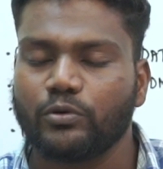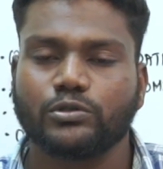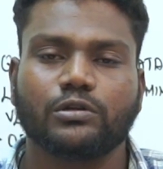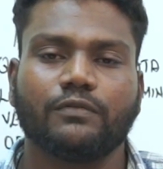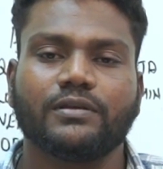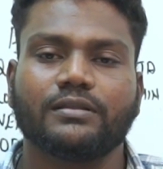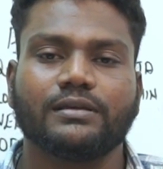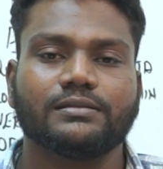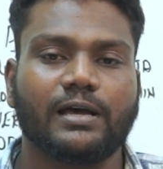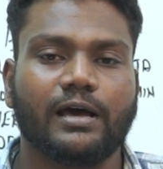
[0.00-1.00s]
most of the
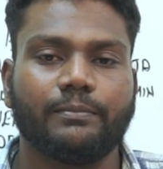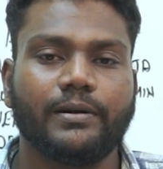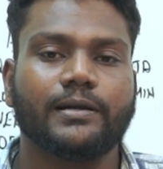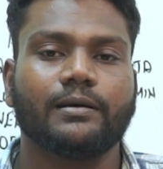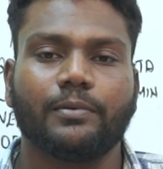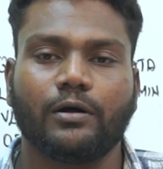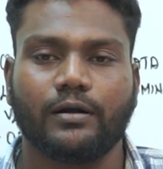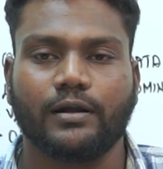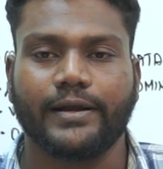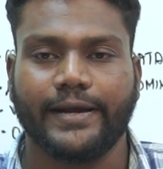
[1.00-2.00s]
things are built
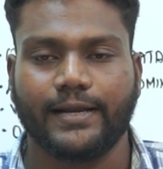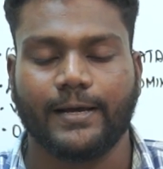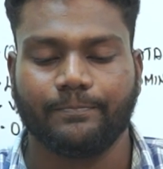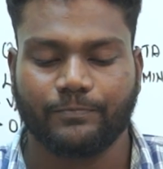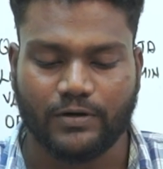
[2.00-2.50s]
upon data.